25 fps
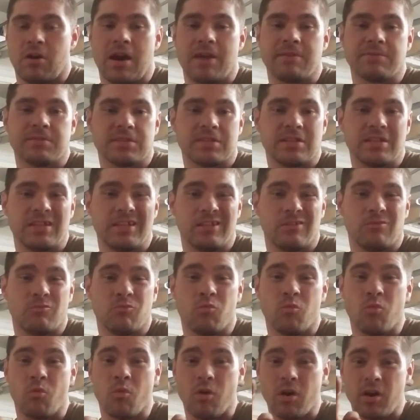
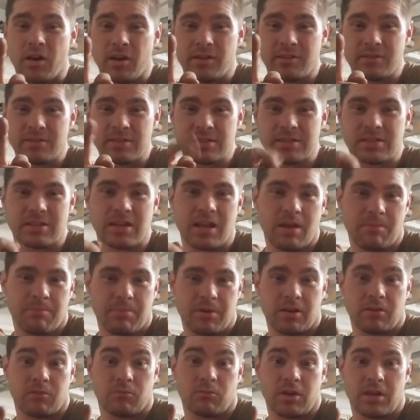seen one
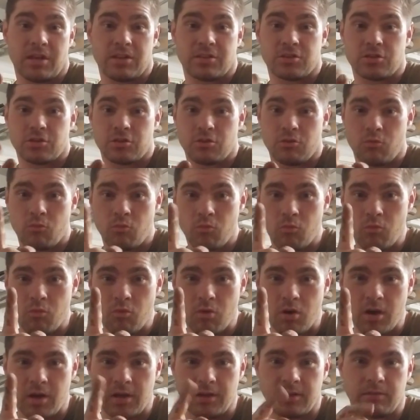Snap-on wrench,
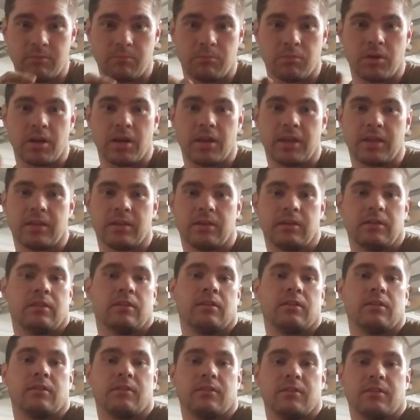one break
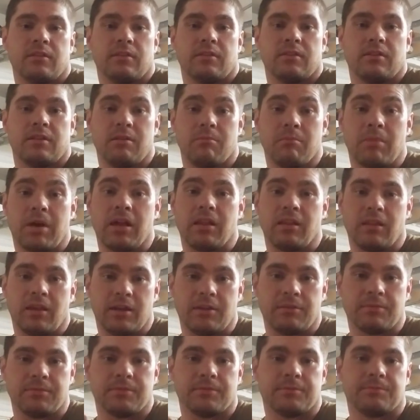in my
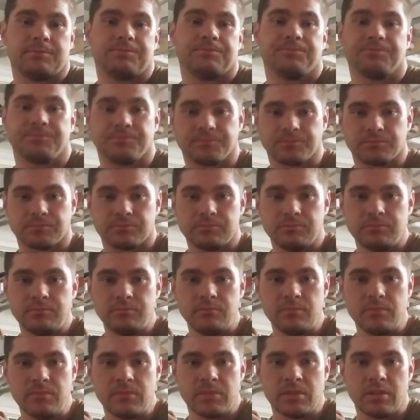life.
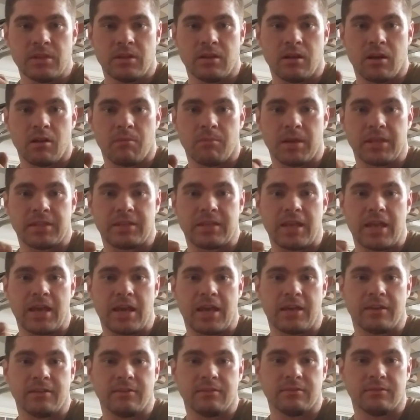My
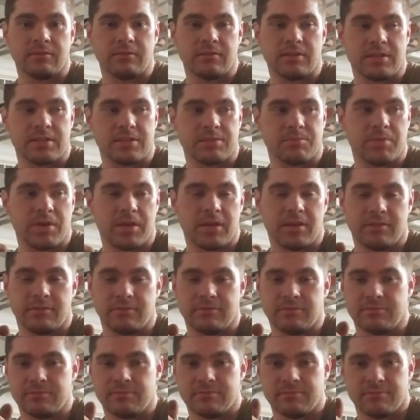dad has
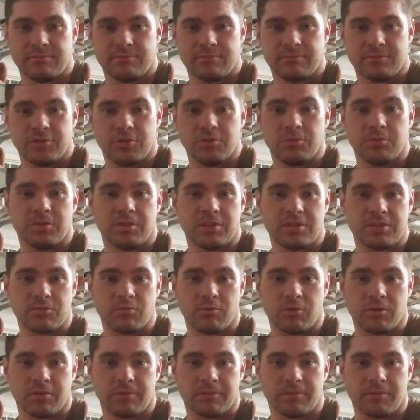been doing this
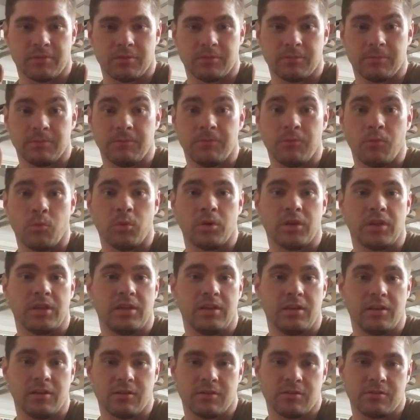work for 40
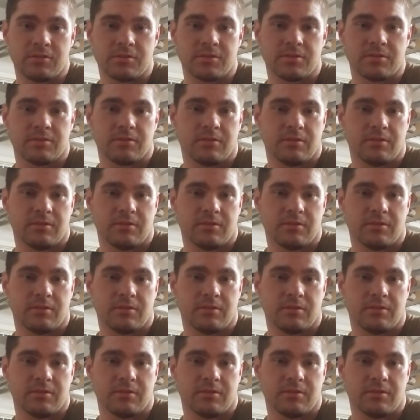years.